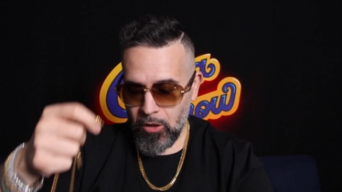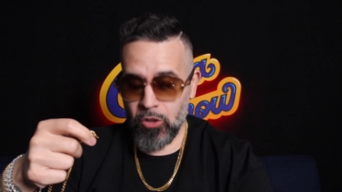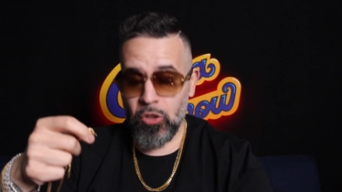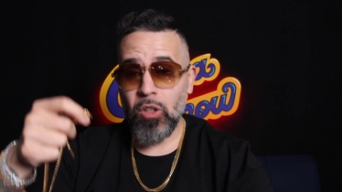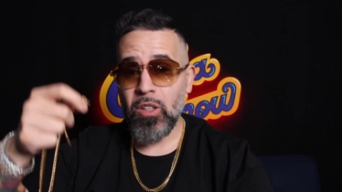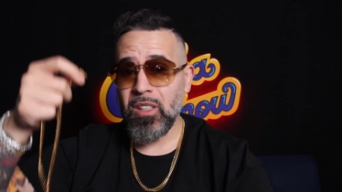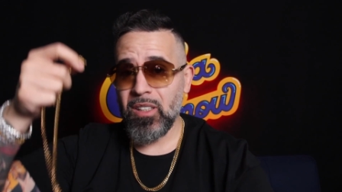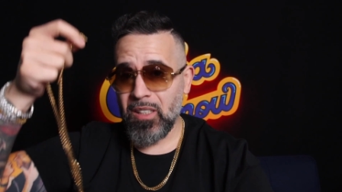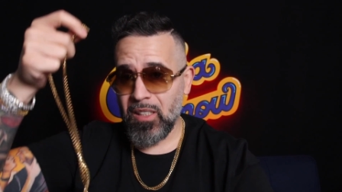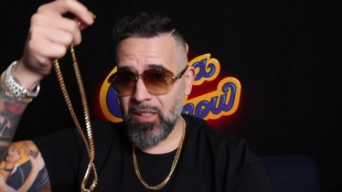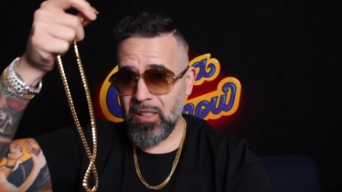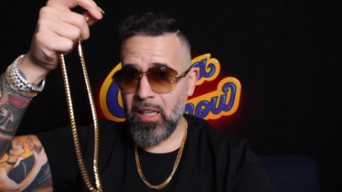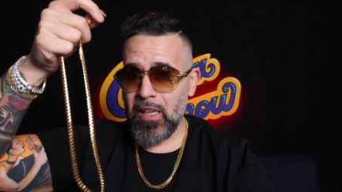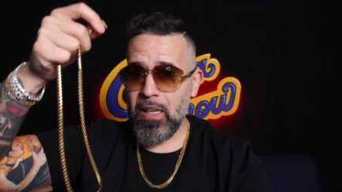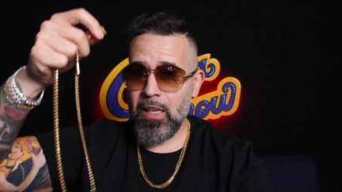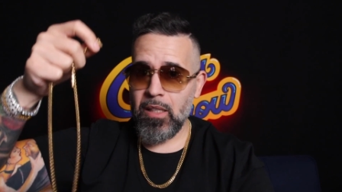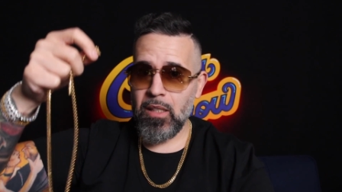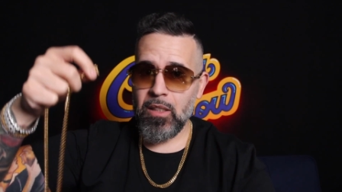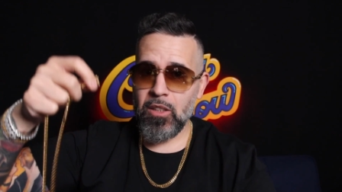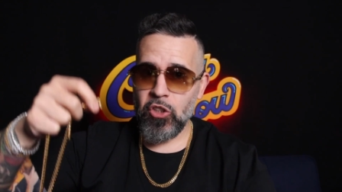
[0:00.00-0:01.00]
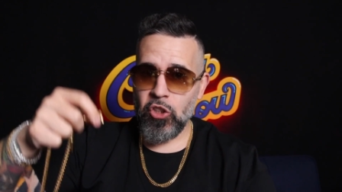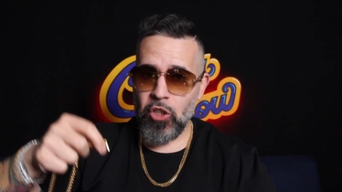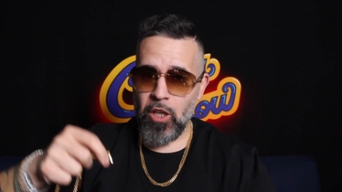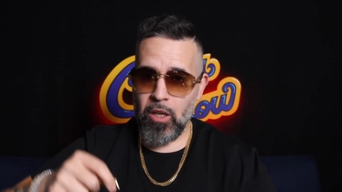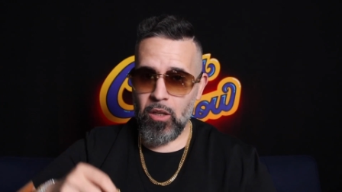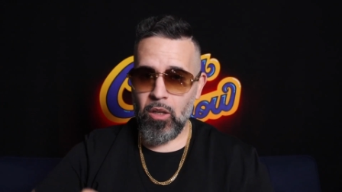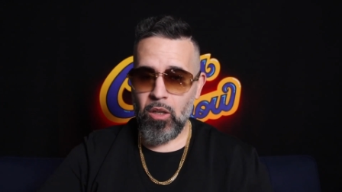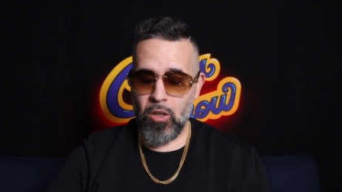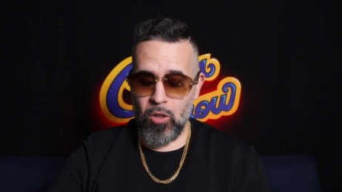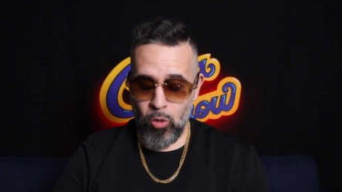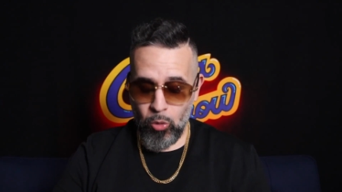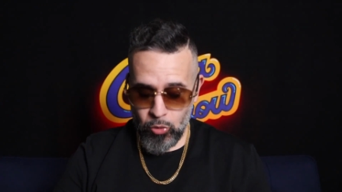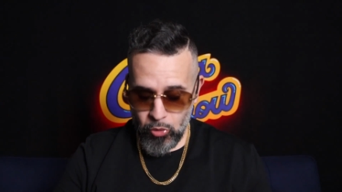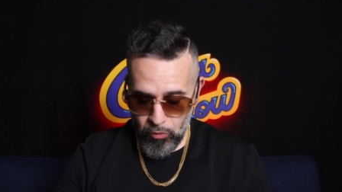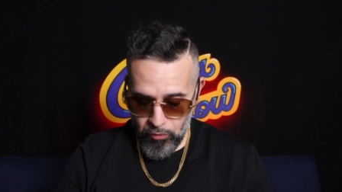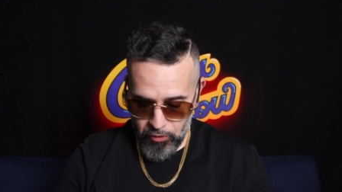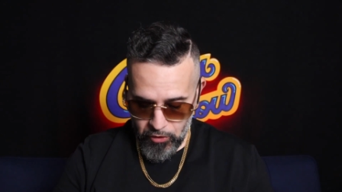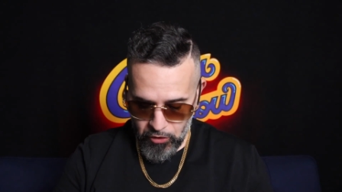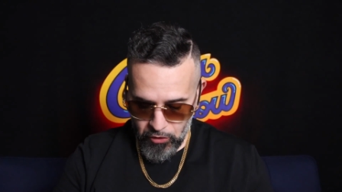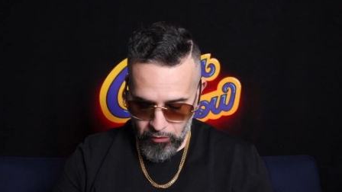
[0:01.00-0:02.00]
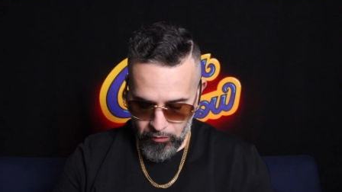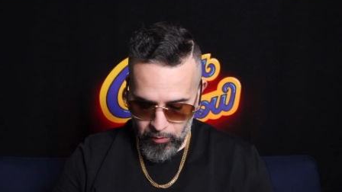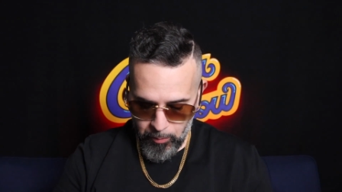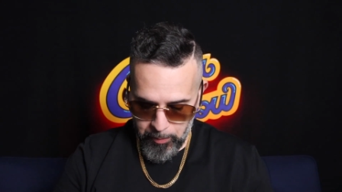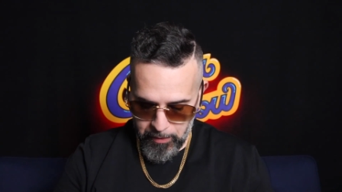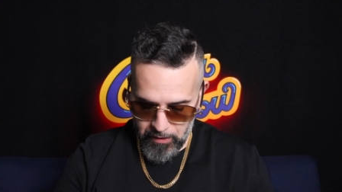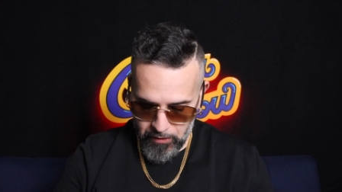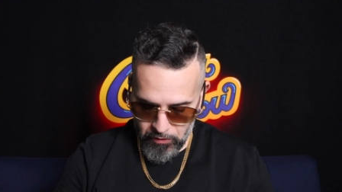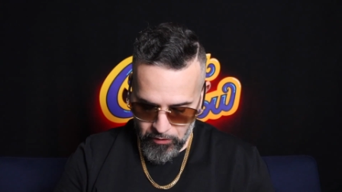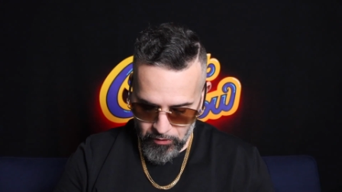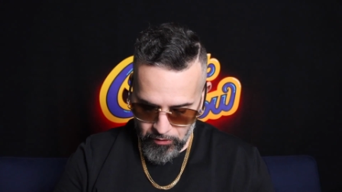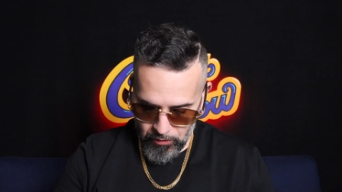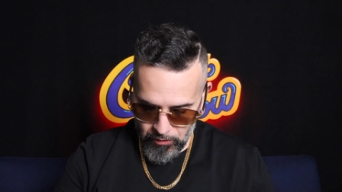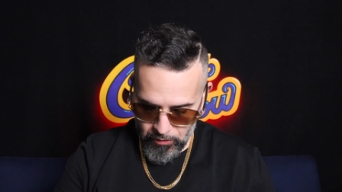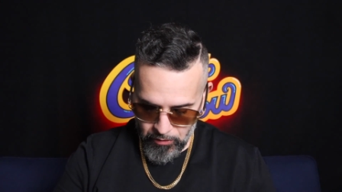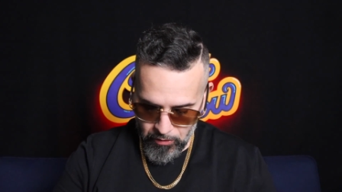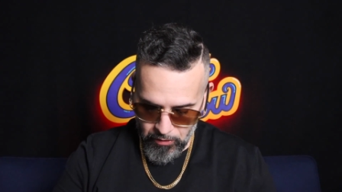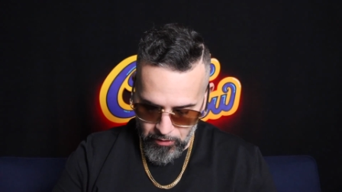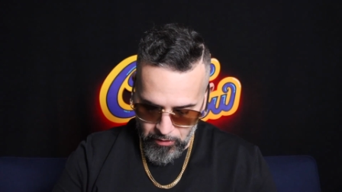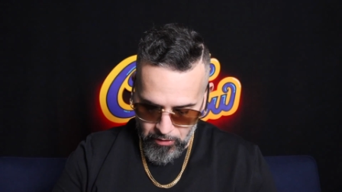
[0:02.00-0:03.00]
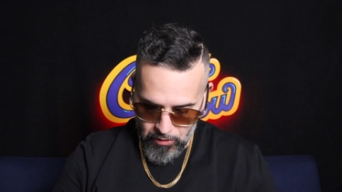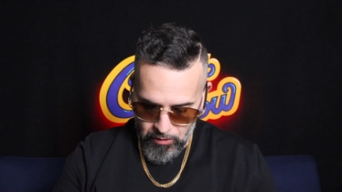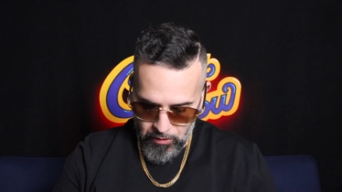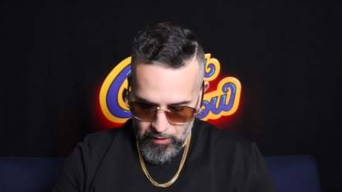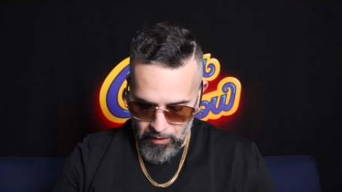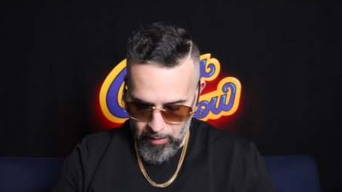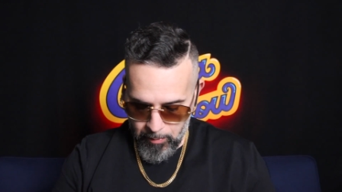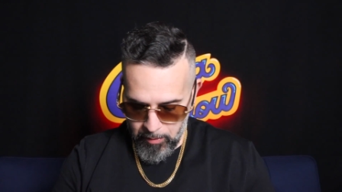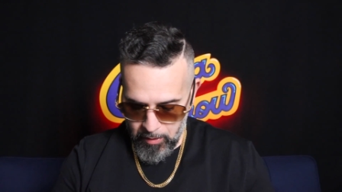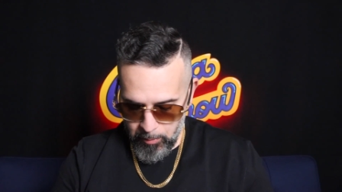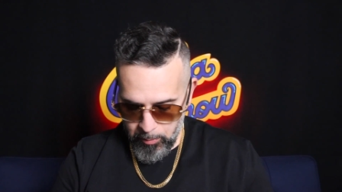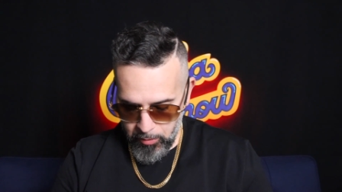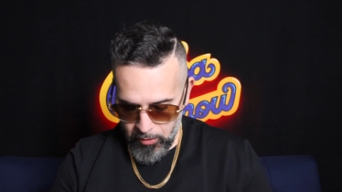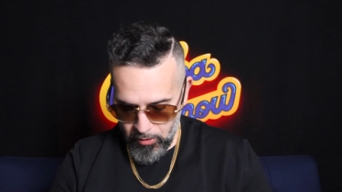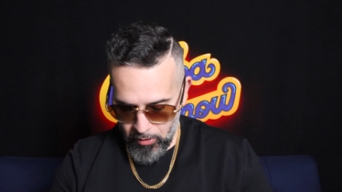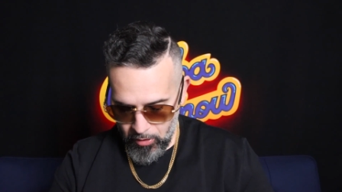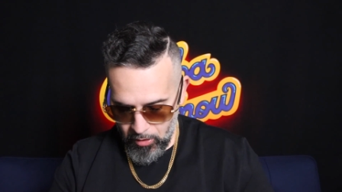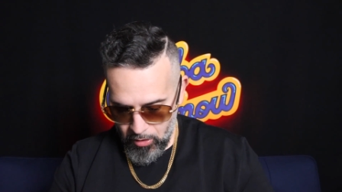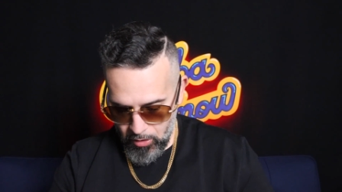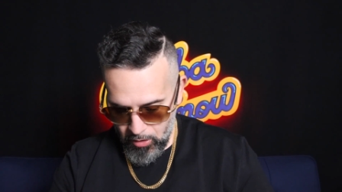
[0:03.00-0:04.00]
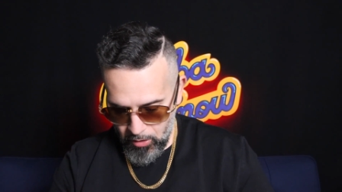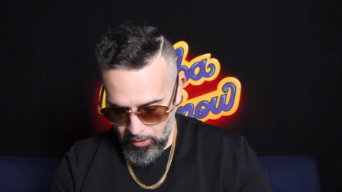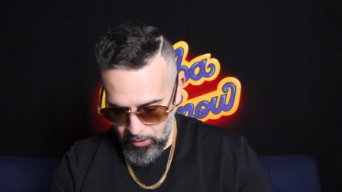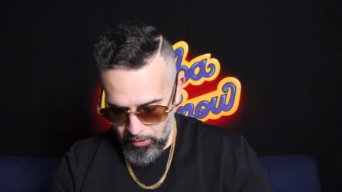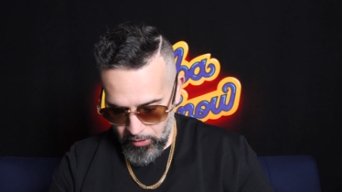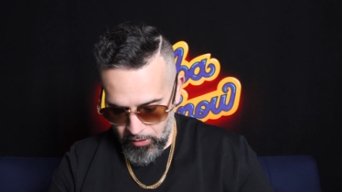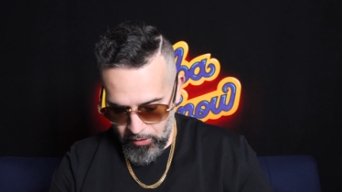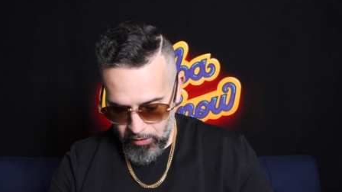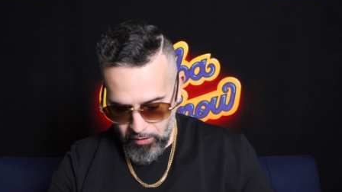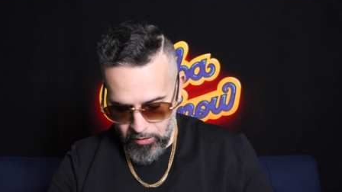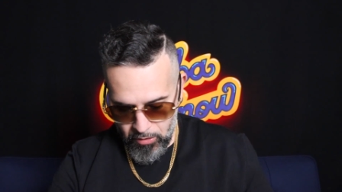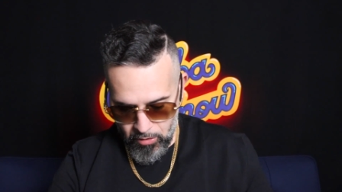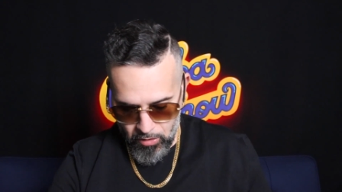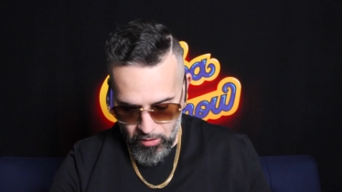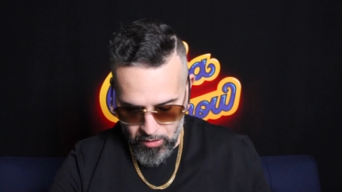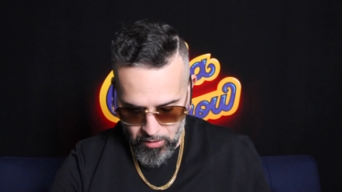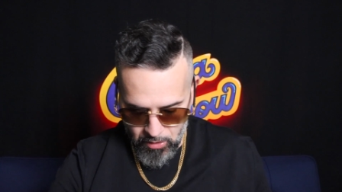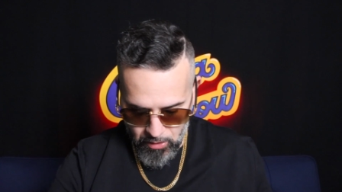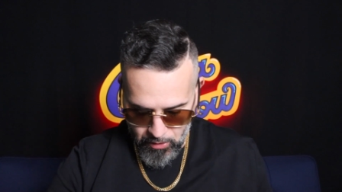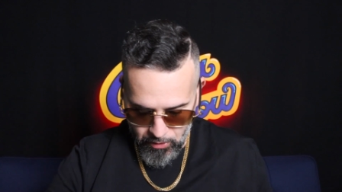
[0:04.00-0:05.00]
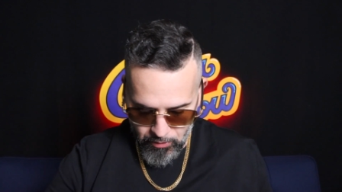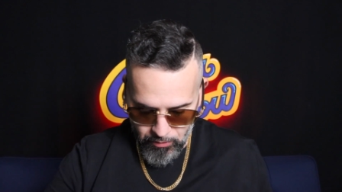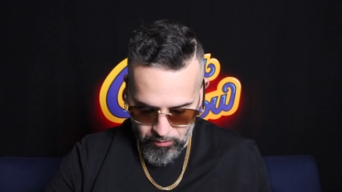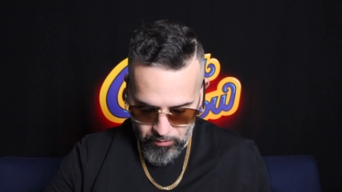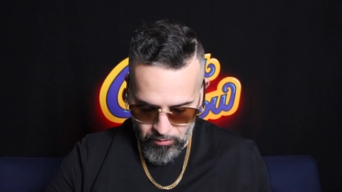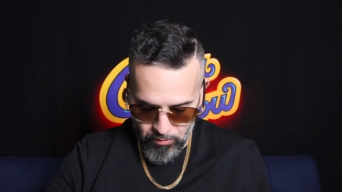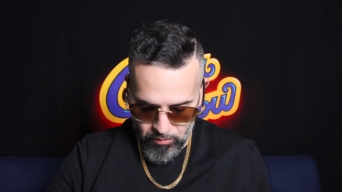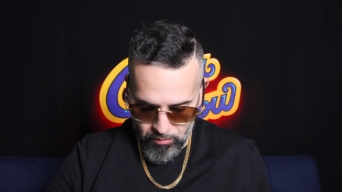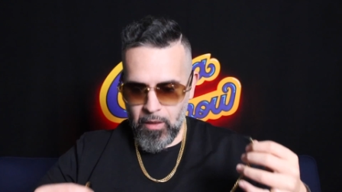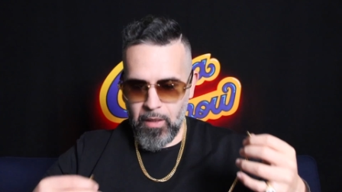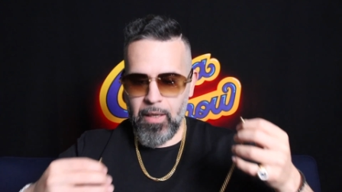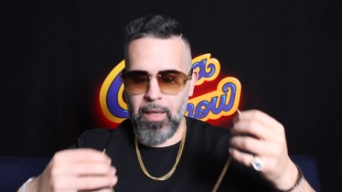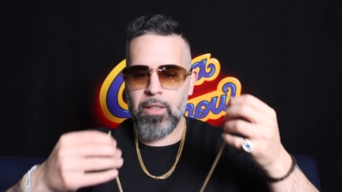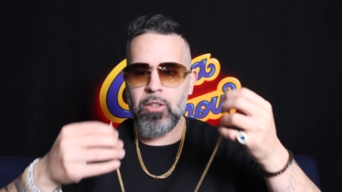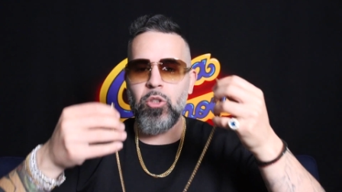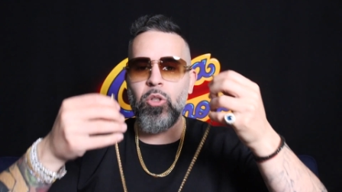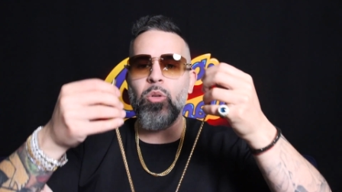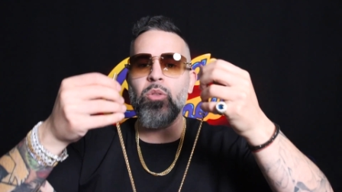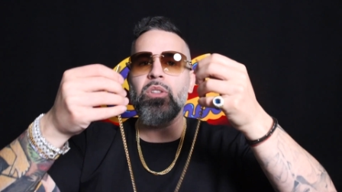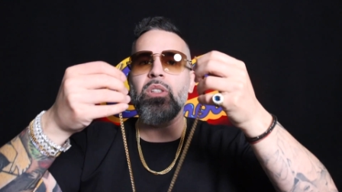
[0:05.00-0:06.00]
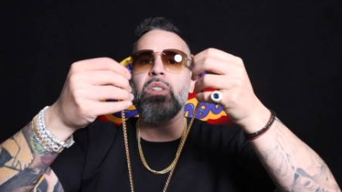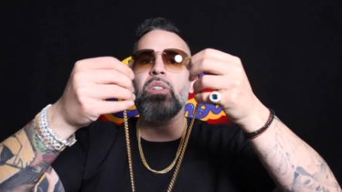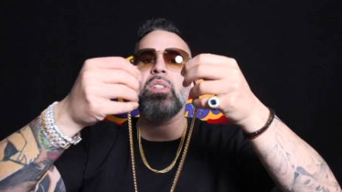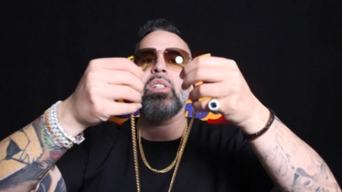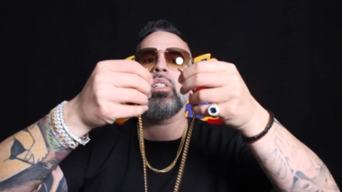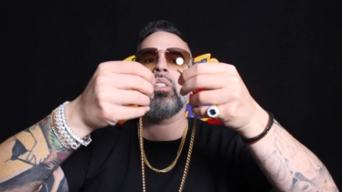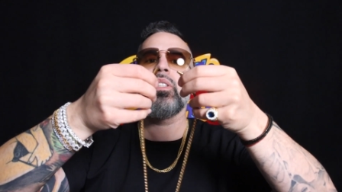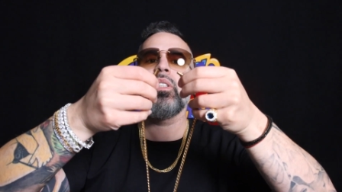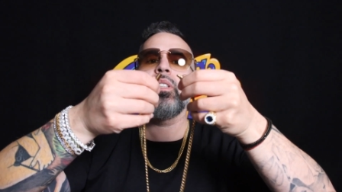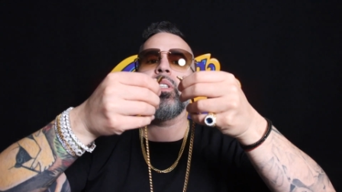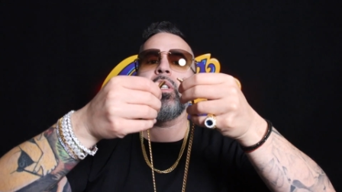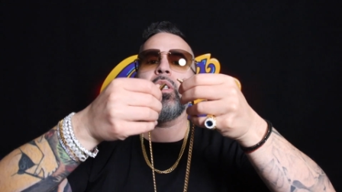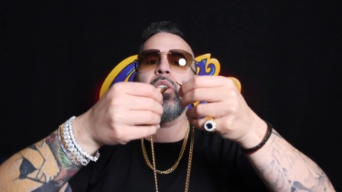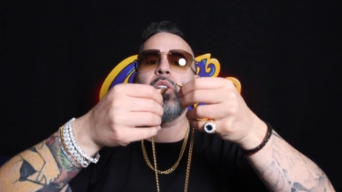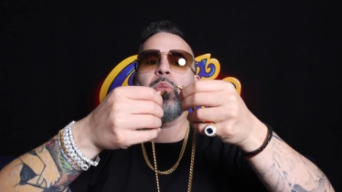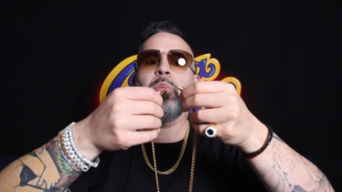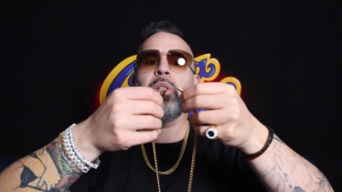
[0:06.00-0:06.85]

So this is a jet, uh, gold over silver piece that I'm gonna put on the on here. And I chose the sixth and Hill